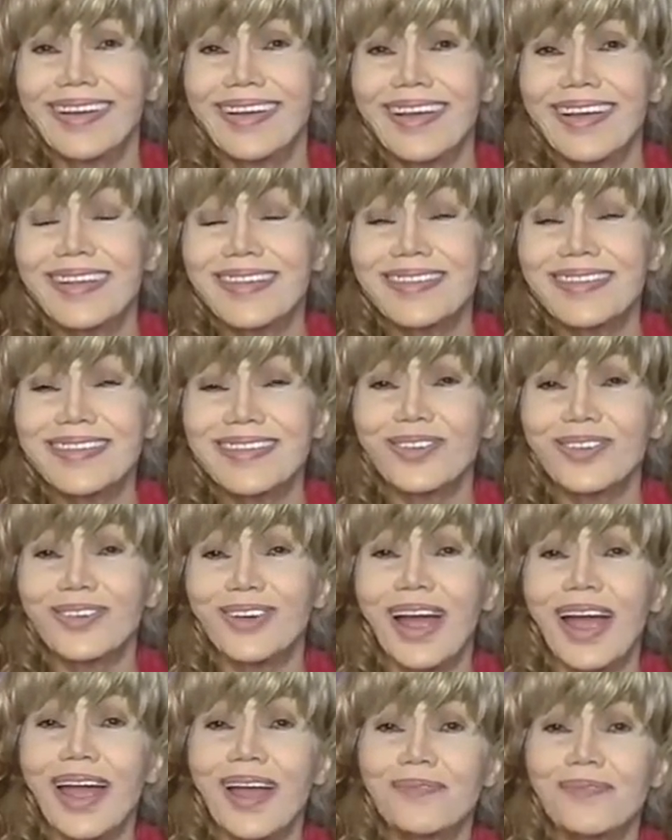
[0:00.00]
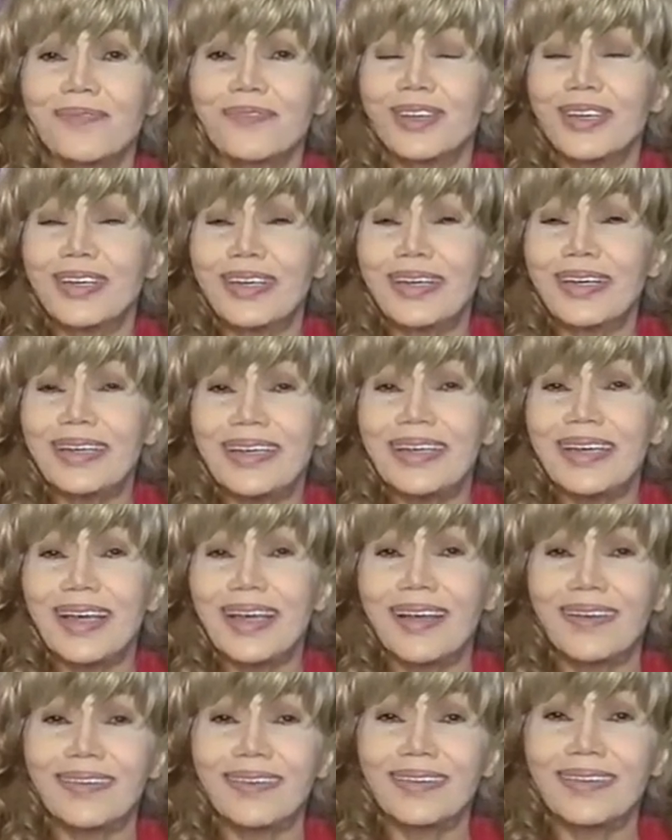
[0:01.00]
so I'm really,
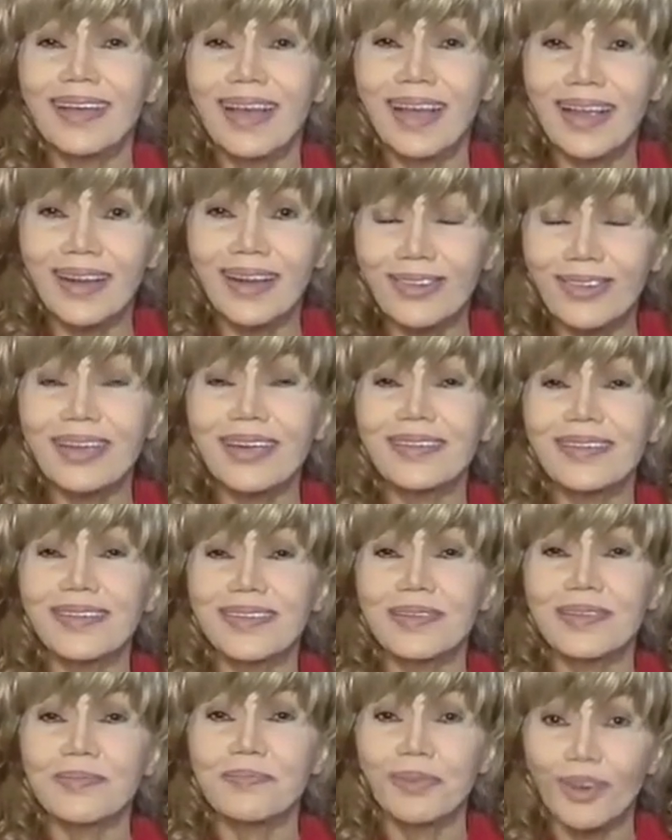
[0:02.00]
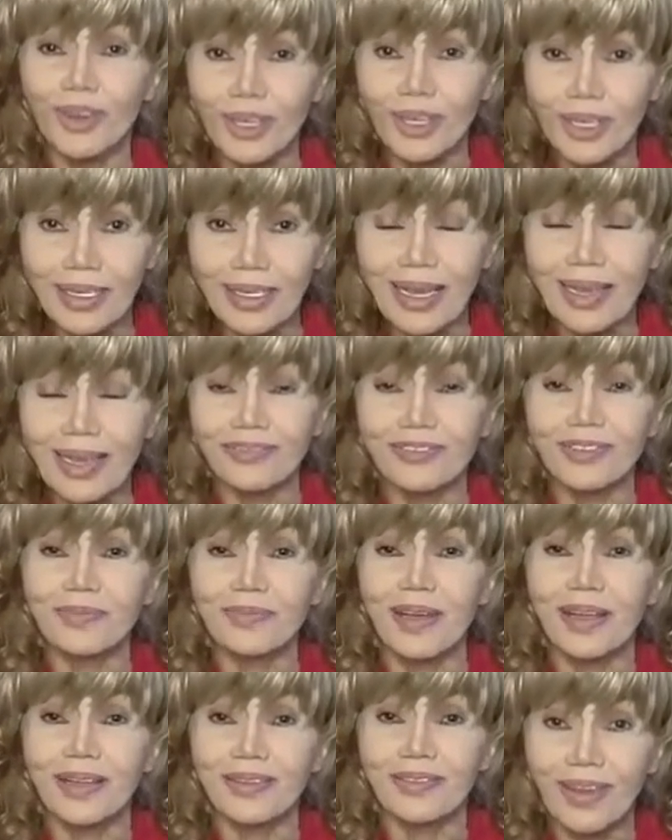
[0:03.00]
uh, I really support the
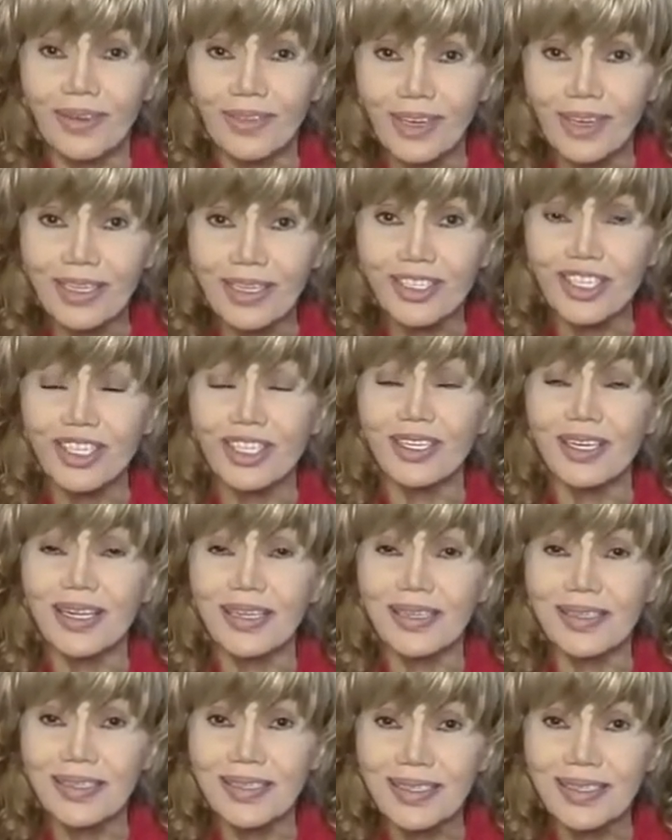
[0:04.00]
Aftermath Foundation. Oh, I do